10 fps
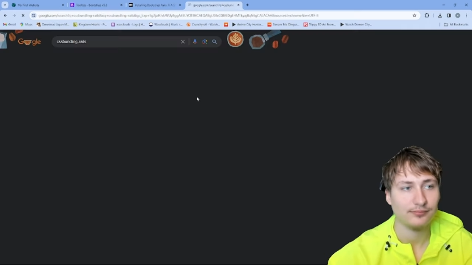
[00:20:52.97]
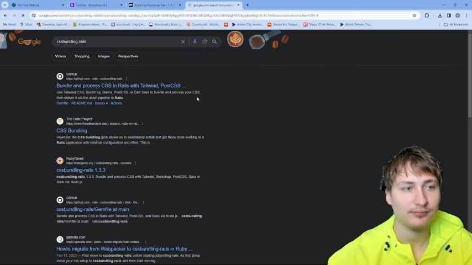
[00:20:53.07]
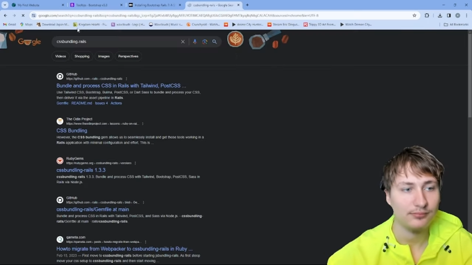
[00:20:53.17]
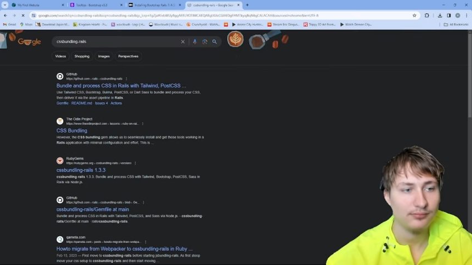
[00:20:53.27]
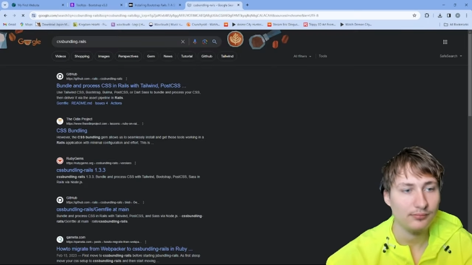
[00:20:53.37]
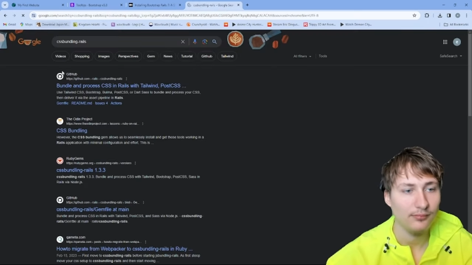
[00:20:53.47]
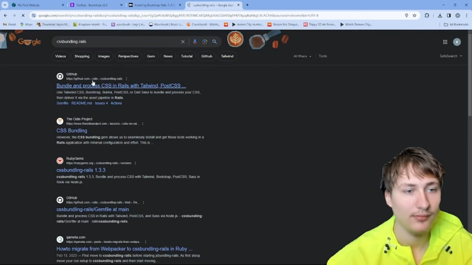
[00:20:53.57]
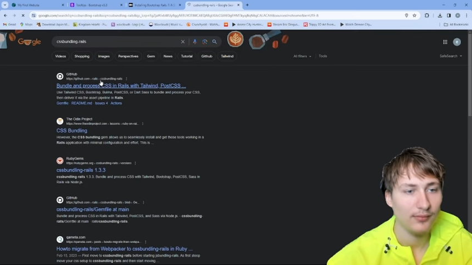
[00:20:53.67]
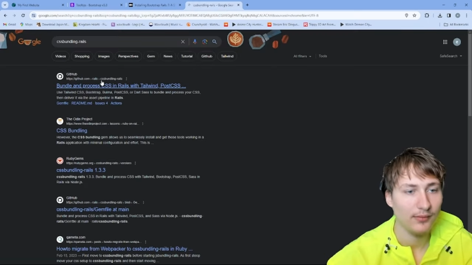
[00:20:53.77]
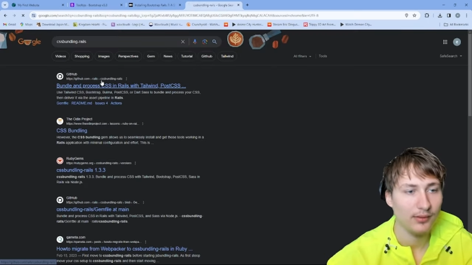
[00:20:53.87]

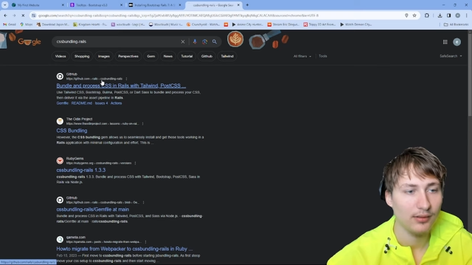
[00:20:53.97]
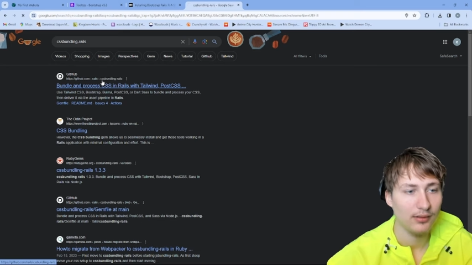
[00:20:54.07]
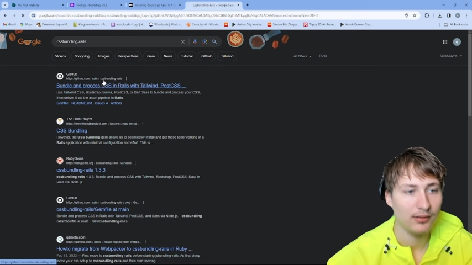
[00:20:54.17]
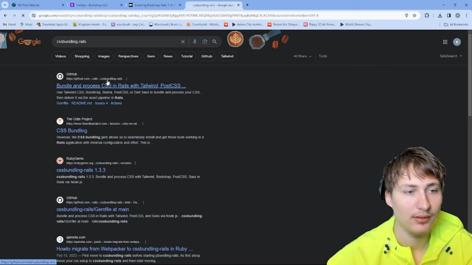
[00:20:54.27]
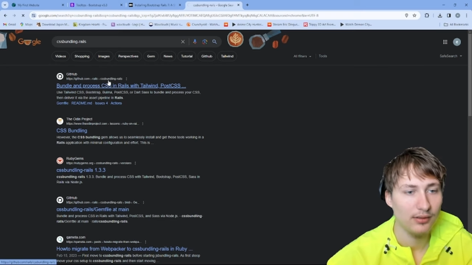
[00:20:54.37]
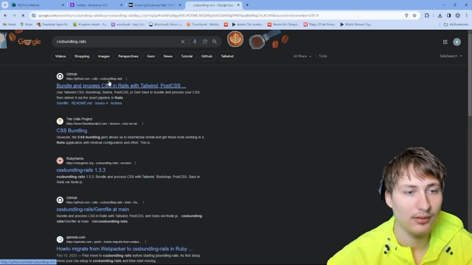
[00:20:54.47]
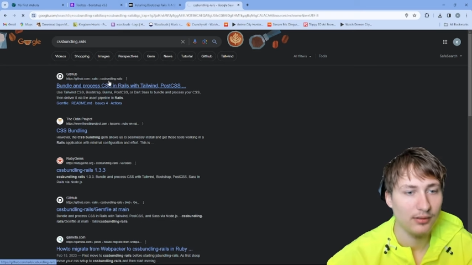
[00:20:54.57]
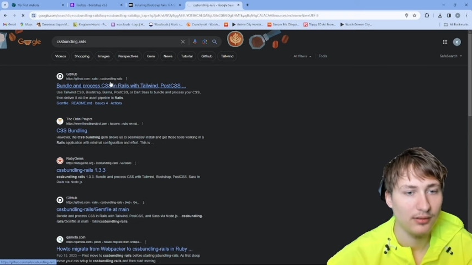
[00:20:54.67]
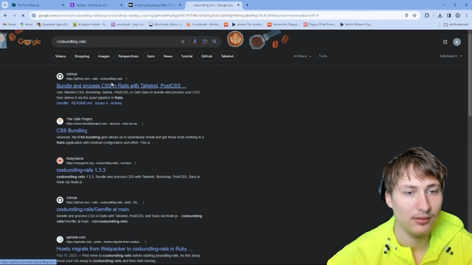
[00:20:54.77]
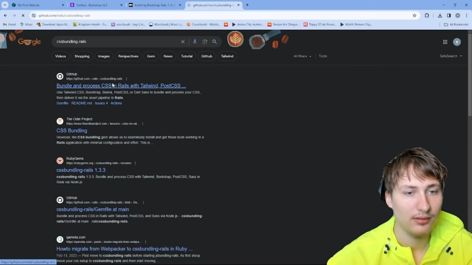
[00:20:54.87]

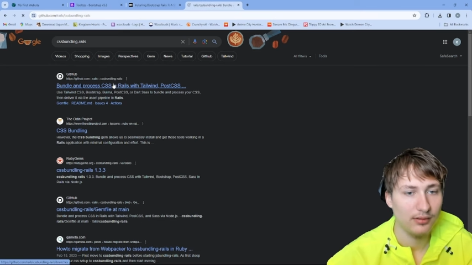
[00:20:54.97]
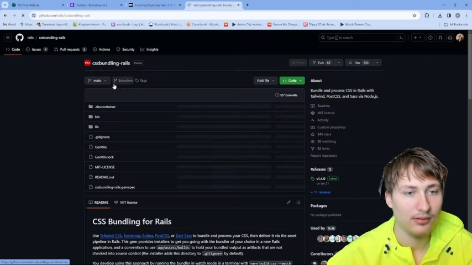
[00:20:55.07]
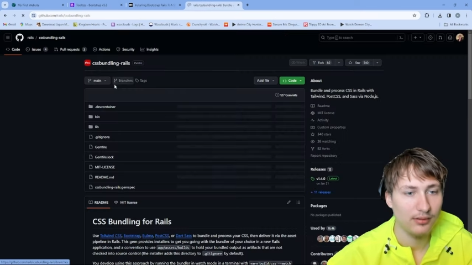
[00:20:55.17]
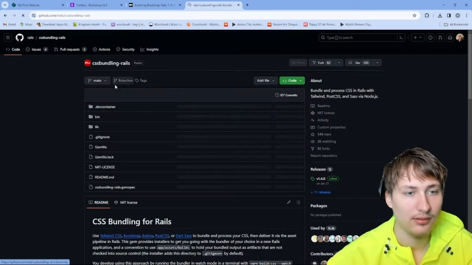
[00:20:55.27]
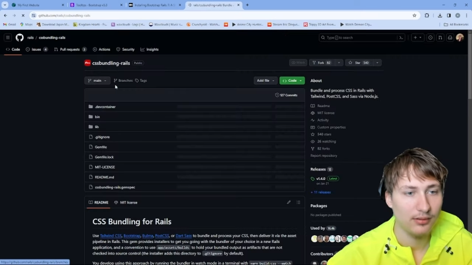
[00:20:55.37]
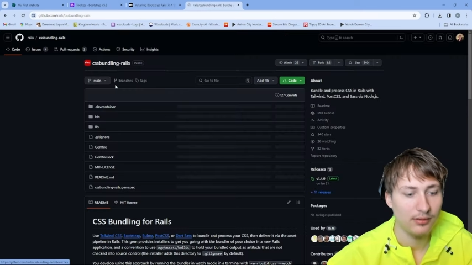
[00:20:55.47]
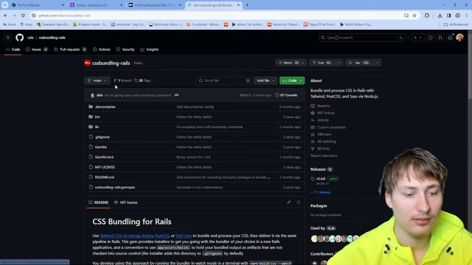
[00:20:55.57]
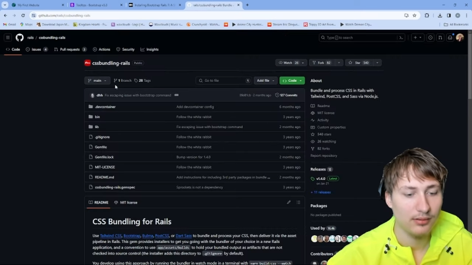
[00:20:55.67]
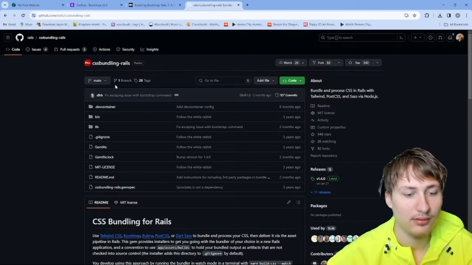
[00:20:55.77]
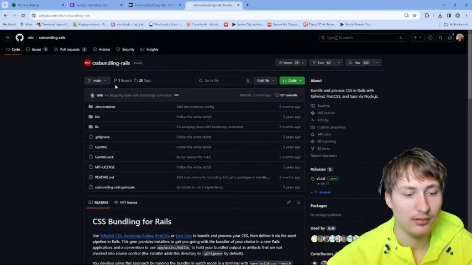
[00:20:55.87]

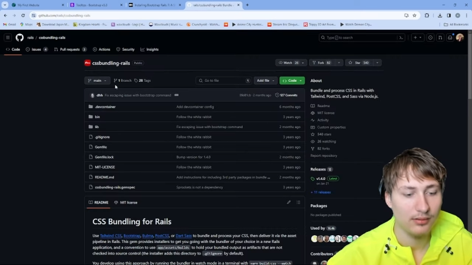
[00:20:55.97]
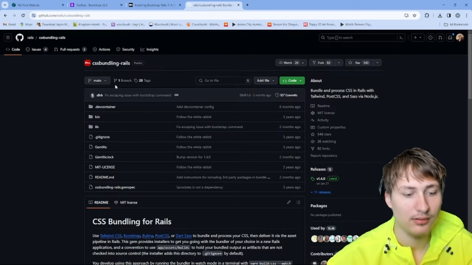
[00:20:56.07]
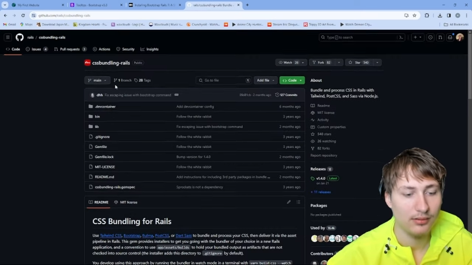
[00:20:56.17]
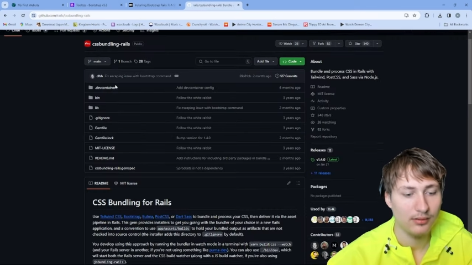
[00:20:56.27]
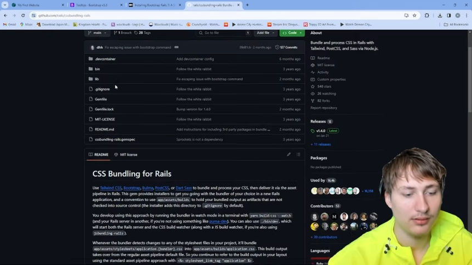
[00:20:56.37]
Nobody speaks.